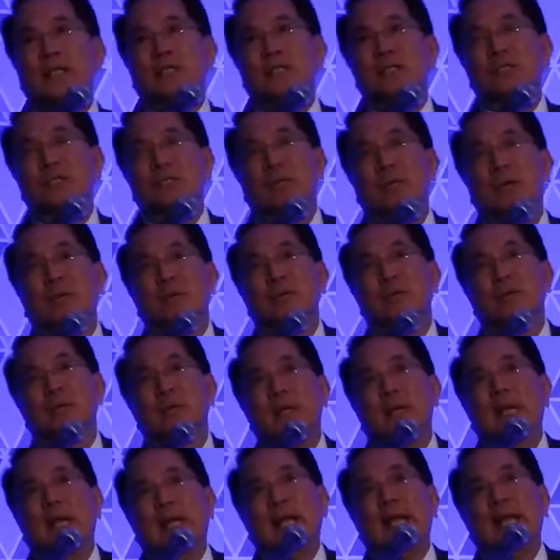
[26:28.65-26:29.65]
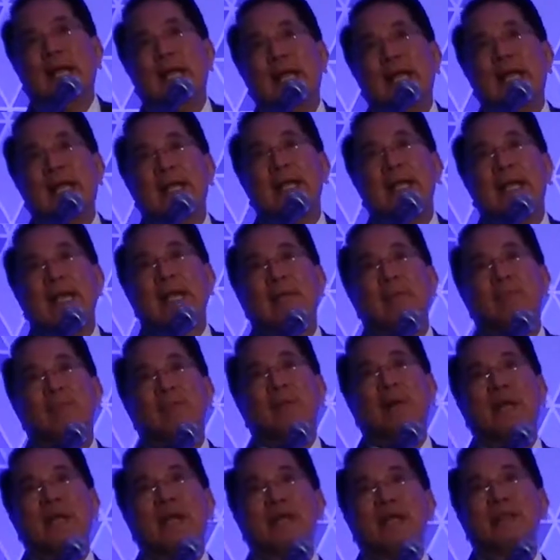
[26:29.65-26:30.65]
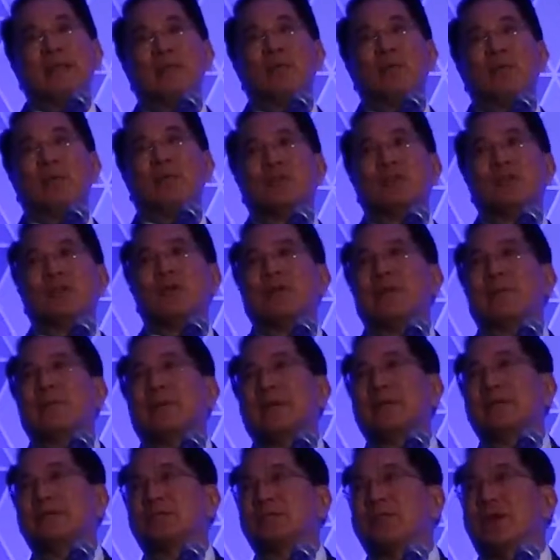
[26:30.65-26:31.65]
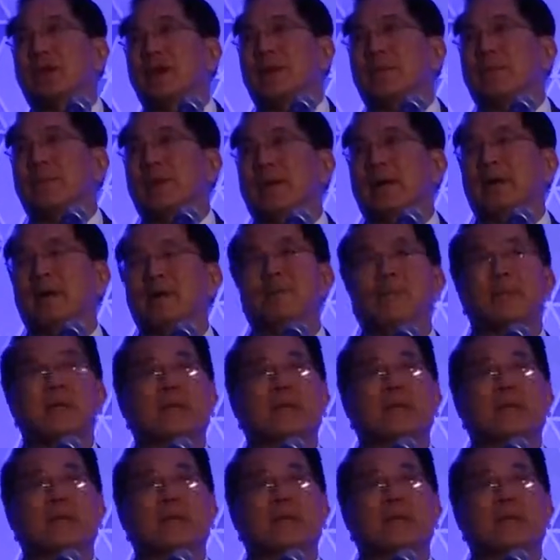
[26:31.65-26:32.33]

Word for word: So, and, and but I think we're doing a better job now